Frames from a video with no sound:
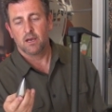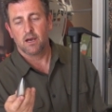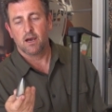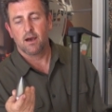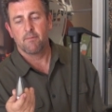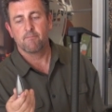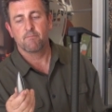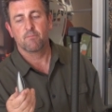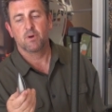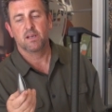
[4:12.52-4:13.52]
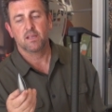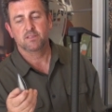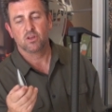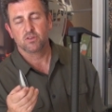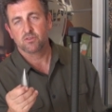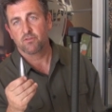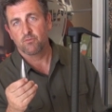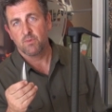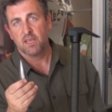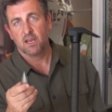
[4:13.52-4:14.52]
Um, but it's also for
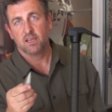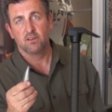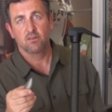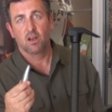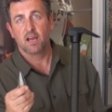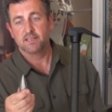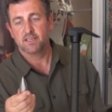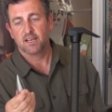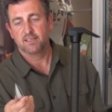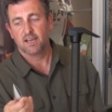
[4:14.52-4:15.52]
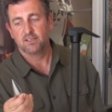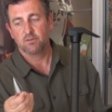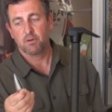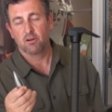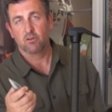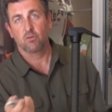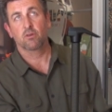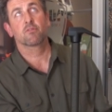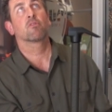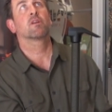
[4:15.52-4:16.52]
me, I utilize it. I tie it to
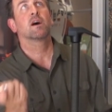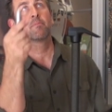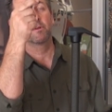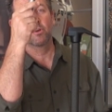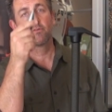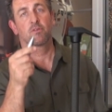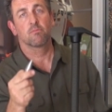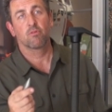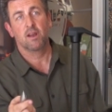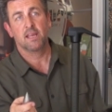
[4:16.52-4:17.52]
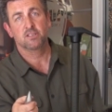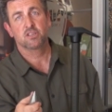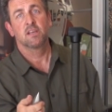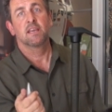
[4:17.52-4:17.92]
paracord, throw it up and over a branch,